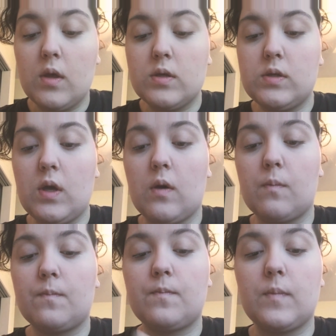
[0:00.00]
So,
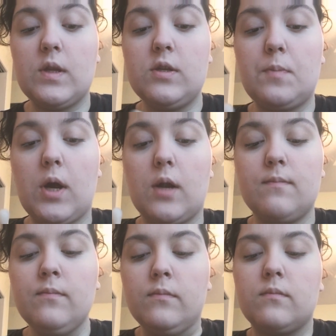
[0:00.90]
this part
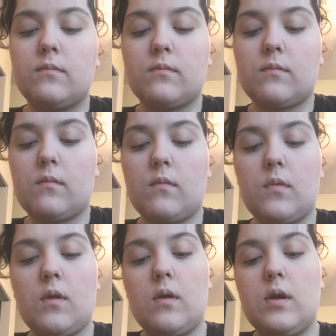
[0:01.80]

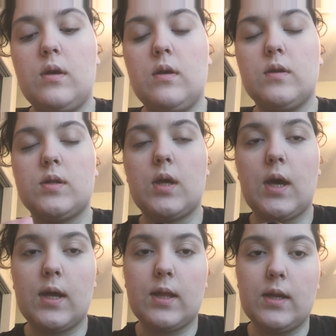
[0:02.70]
is
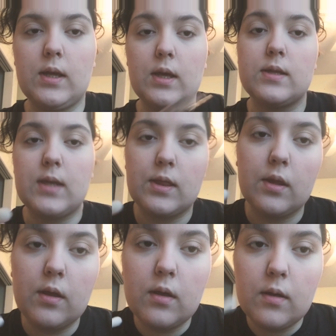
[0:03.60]
highlighting. It's like
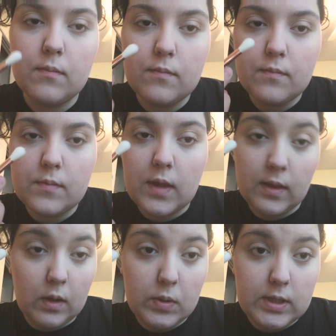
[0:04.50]
the
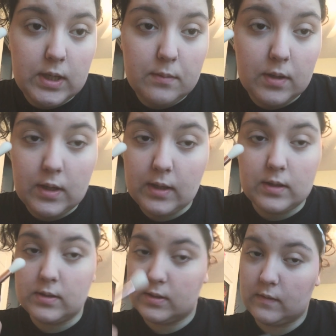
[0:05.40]
thing that we did, but like
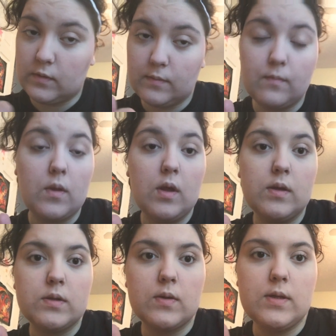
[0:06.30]
this is different.
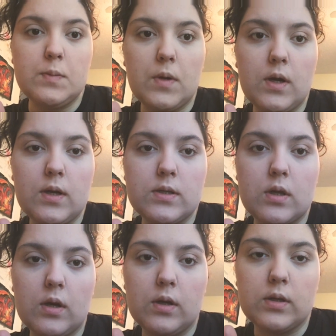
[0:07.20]
So this part is
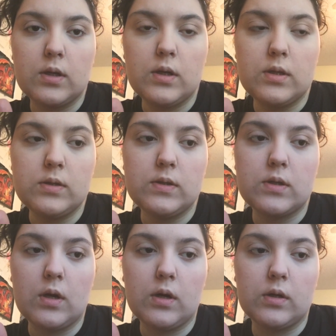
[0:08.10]
called,
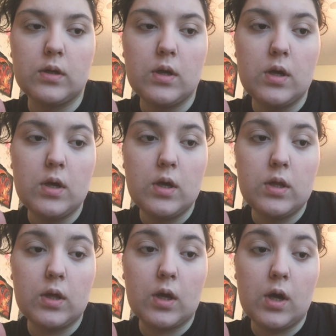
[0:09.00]

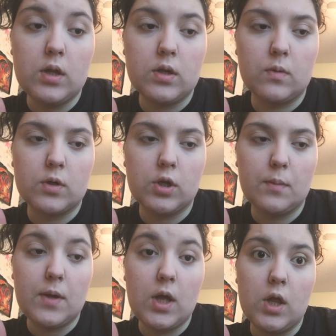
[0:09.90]
the Color
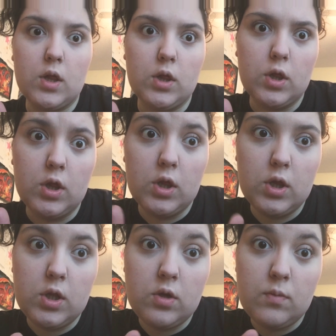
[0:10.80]
Workshop
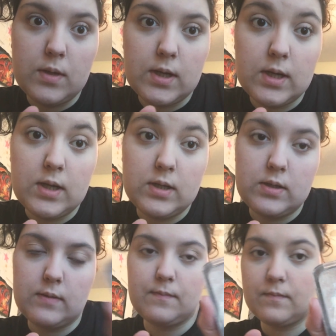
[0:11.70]
Illuminate.